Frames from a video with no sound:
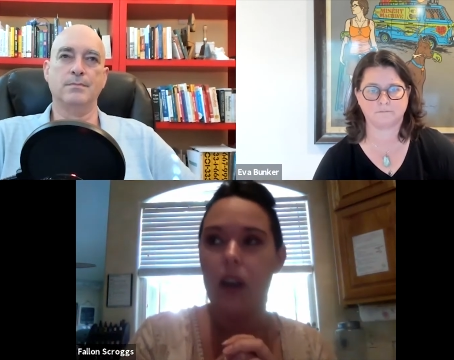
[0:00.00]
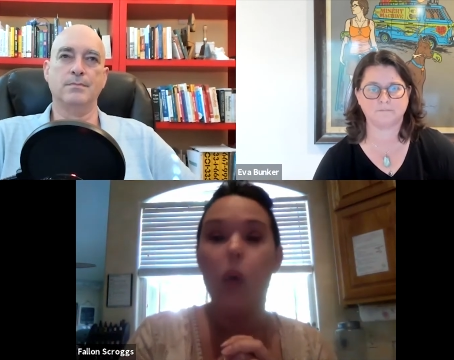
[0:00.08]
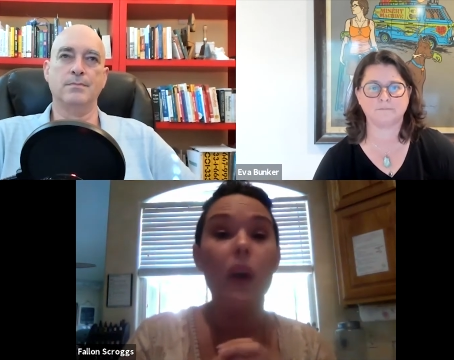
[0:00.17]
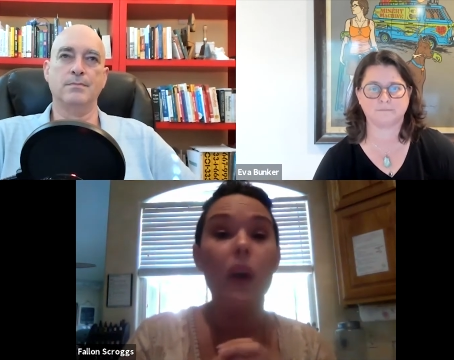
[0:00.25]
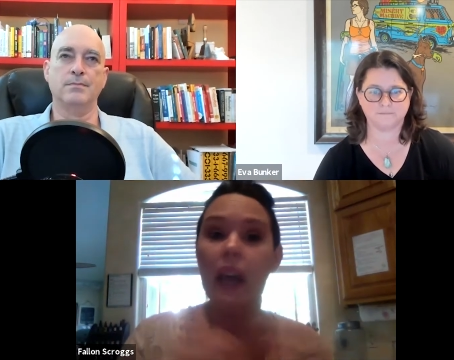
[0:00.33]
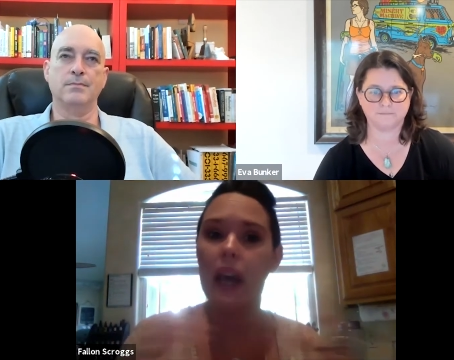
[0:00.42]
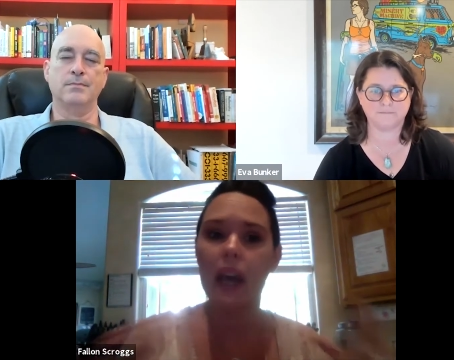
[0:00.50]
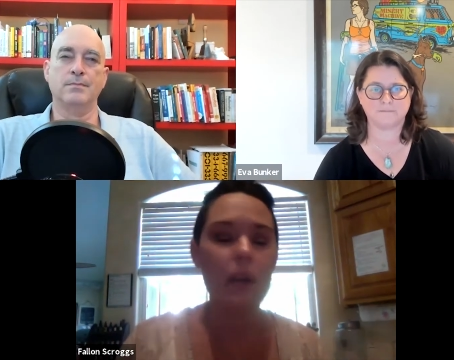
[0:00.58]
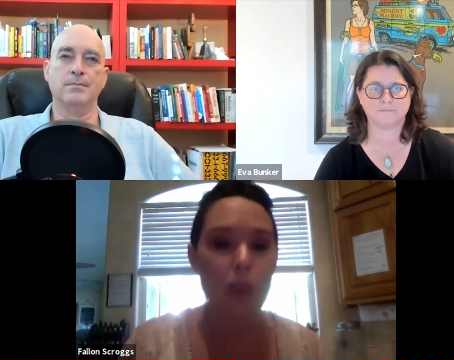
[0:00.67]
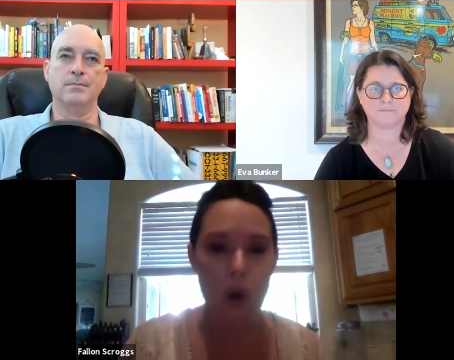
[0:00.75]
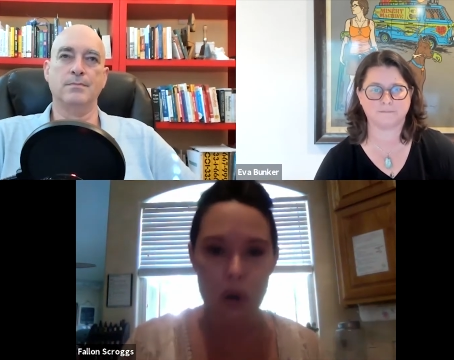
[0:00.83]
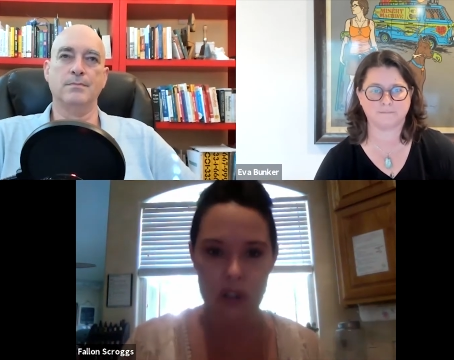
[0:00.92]
Speaker 1: We can't keep
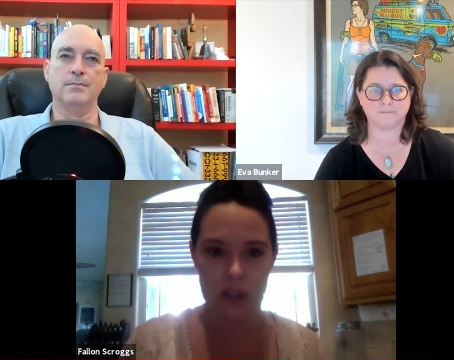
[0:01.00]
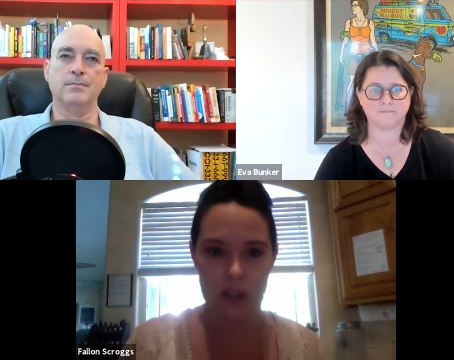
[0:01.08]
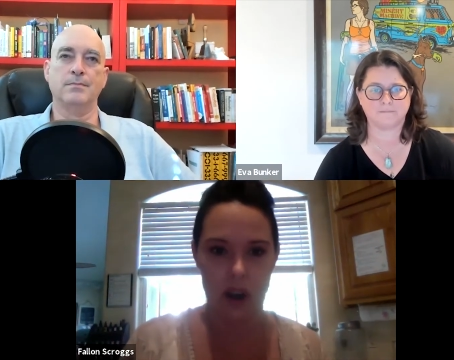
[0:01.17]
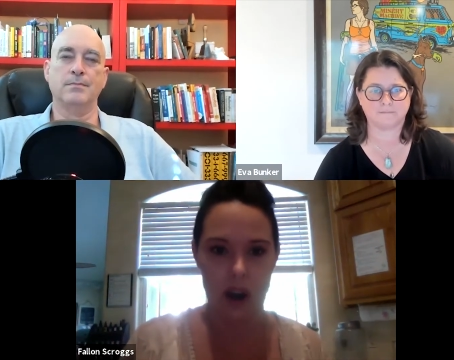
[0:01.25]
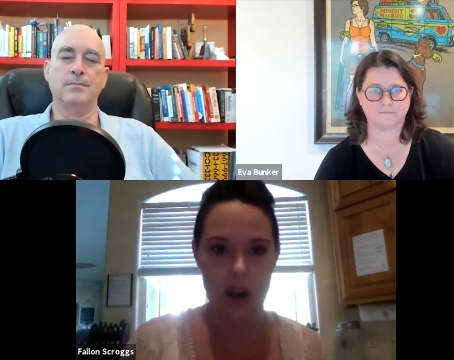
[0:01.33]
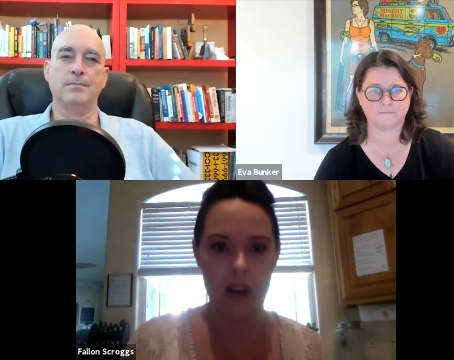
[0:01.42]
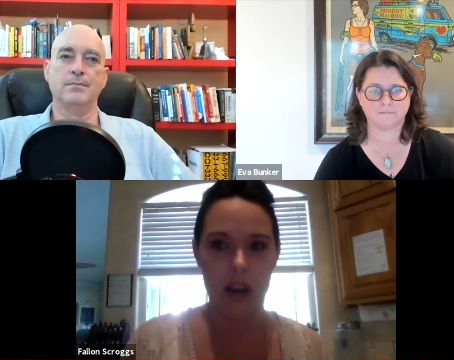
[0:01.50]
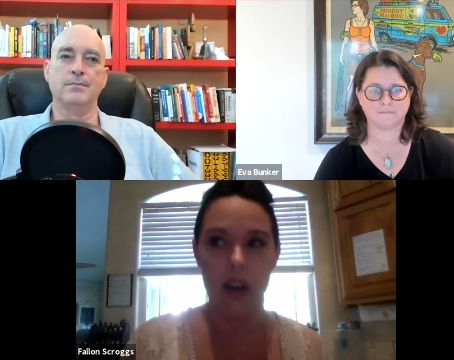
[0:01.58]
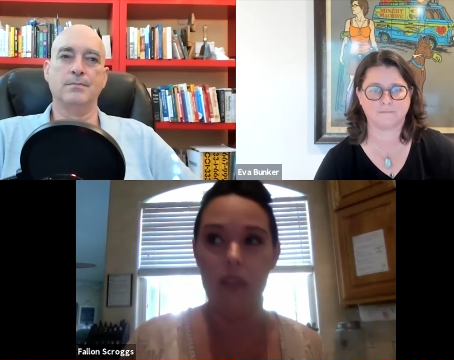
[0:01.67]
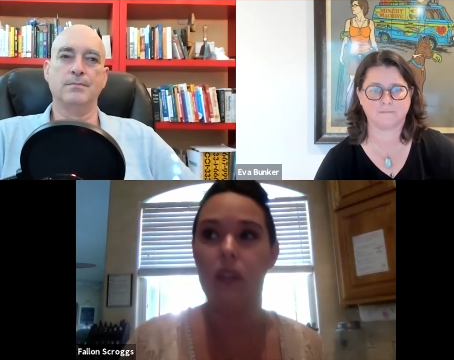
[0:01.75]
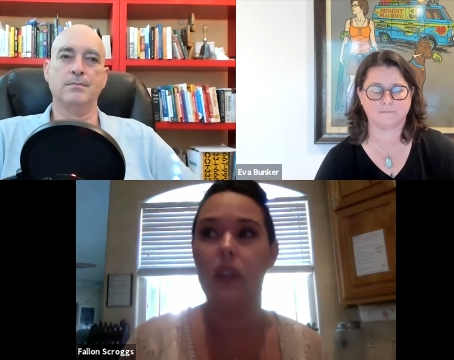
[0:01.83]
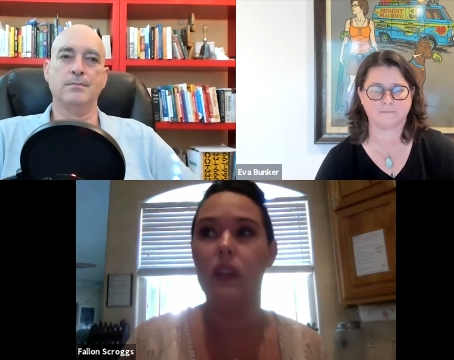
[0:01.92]
those in stock.
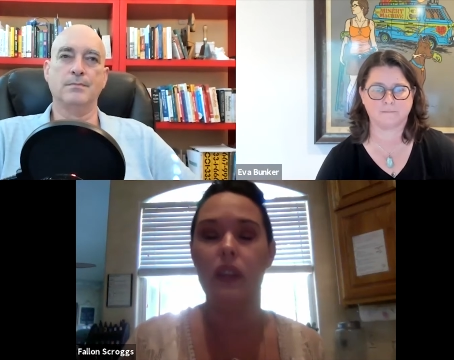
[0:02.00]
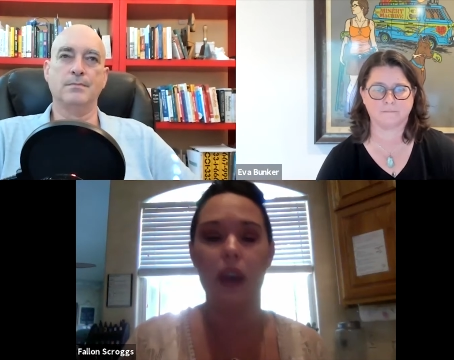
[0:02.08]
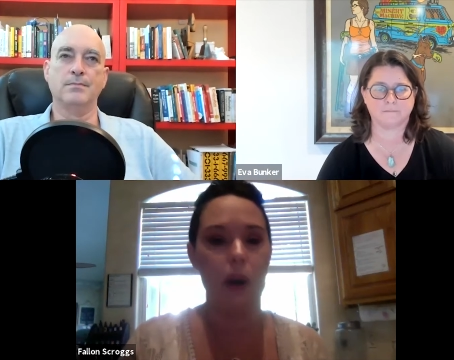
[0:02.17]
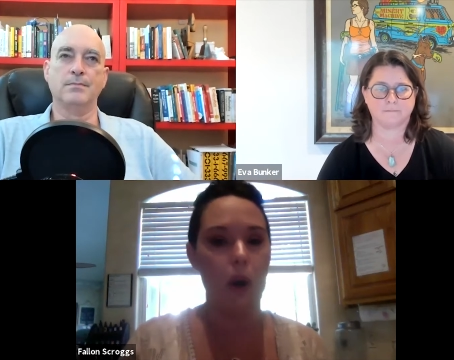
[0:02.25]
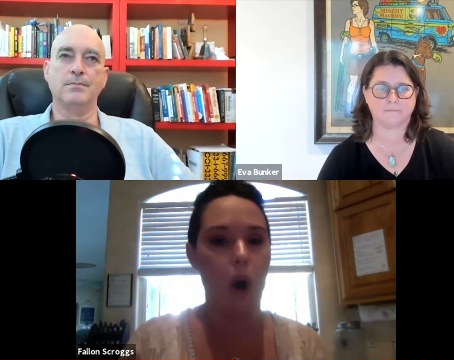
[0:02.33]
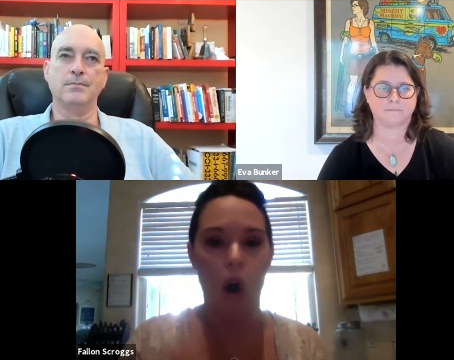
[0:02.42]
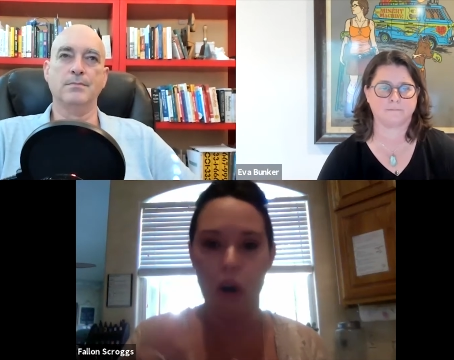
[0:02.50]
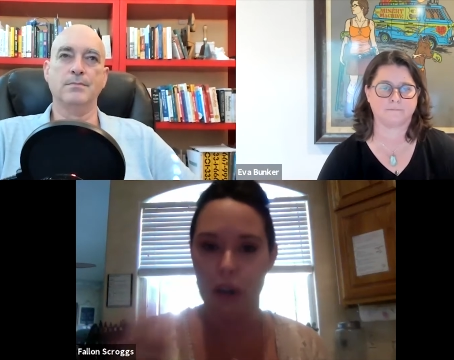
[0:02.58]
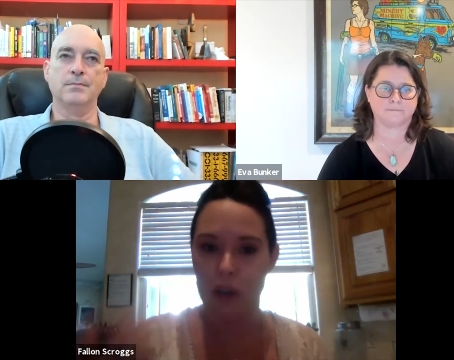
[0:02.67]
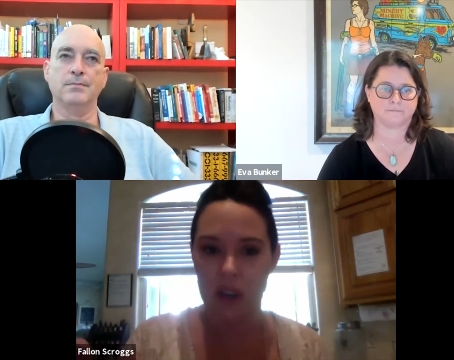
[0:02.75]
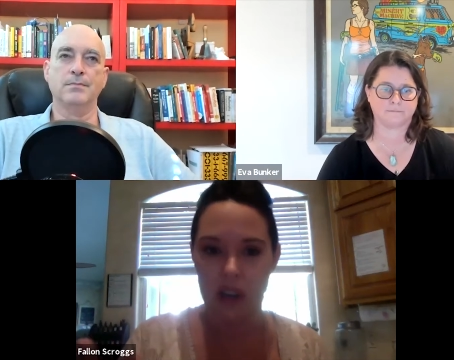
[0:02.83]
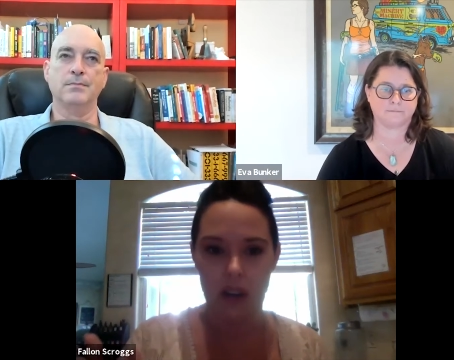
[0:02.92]
And they're all
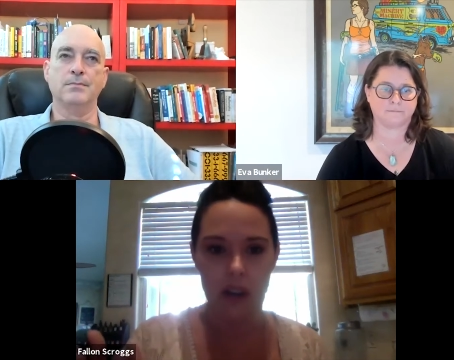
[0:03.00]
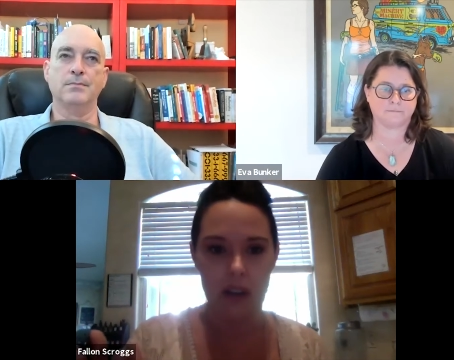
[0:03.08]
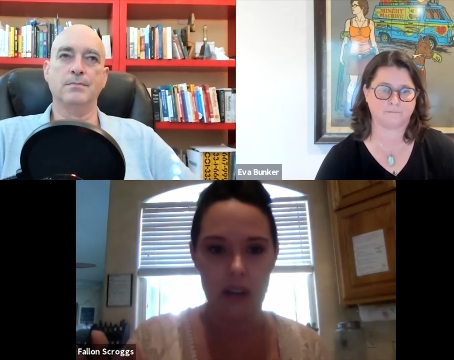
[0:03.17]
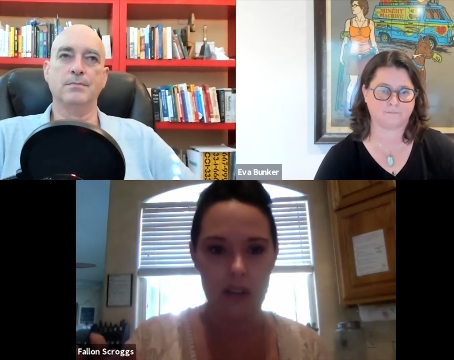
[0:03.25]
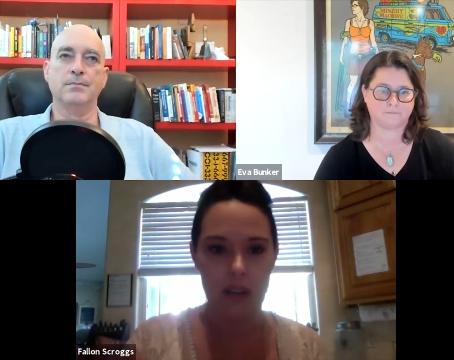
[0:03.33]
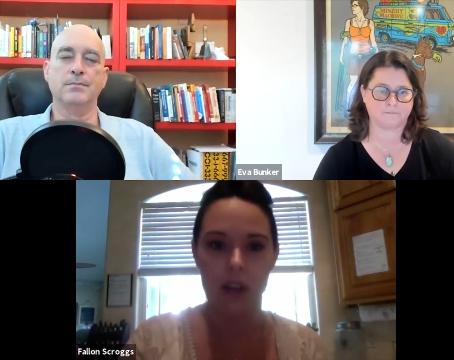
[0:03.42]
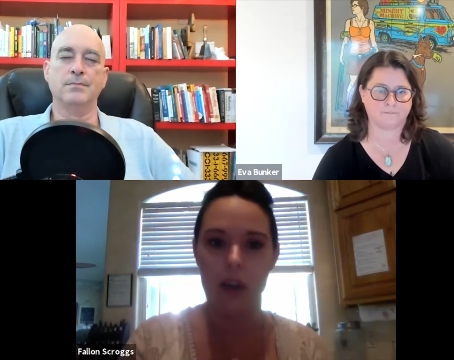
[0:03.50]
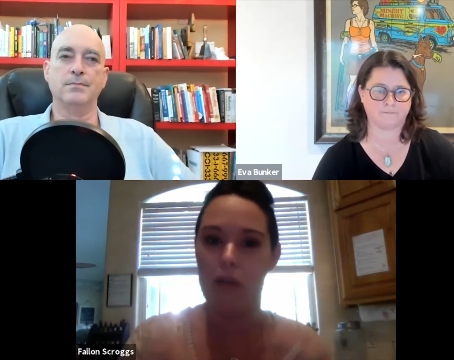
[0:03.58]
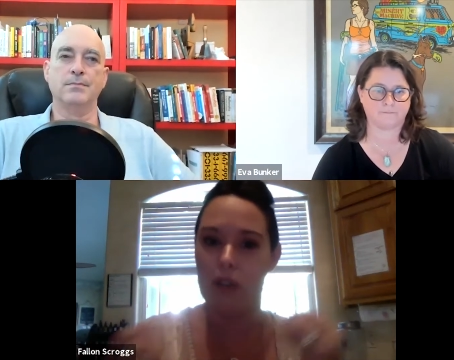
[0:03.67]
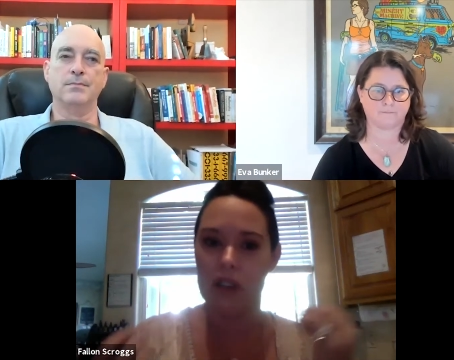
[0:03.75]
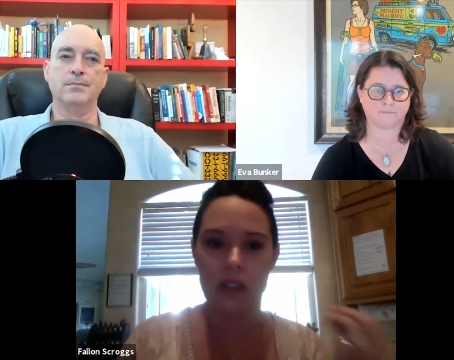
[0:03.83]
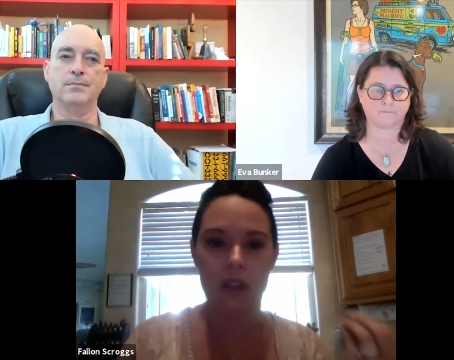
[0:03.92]
unique, you know,
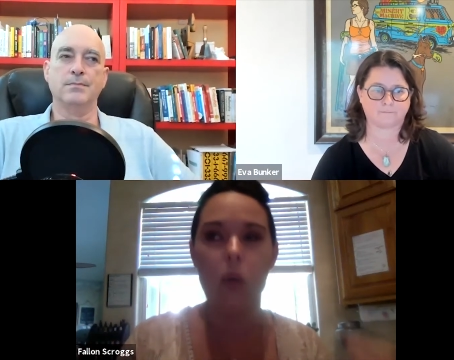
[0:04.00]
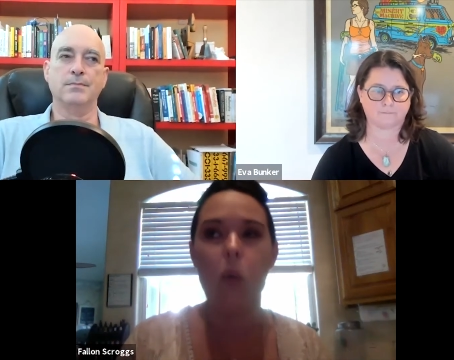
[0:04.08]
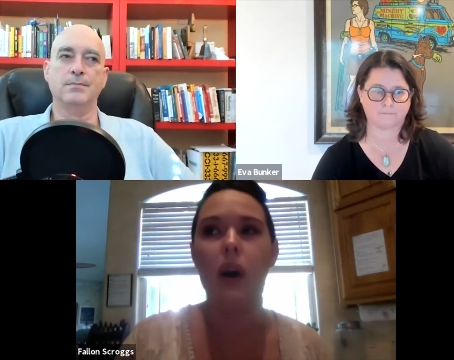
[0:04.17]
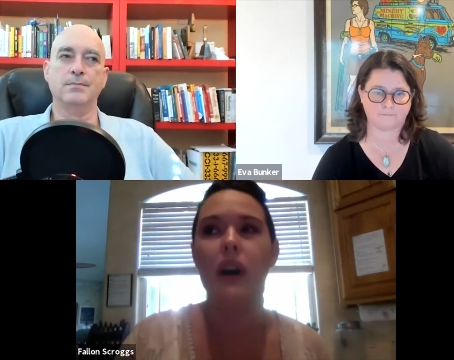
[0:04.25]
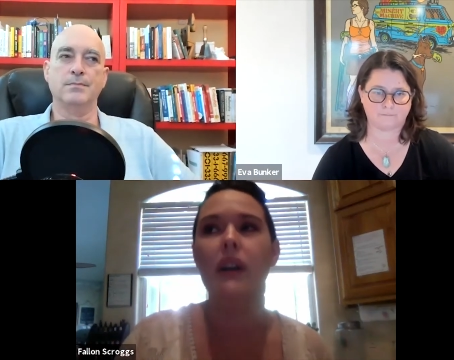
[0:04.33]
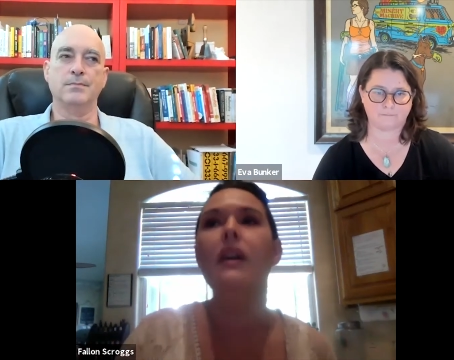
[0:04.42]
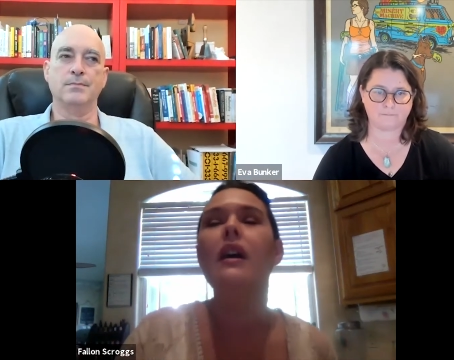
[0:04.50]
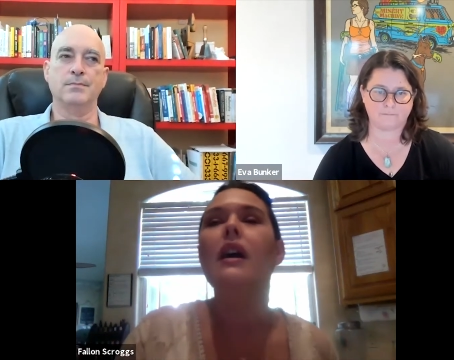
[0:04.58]
every single one.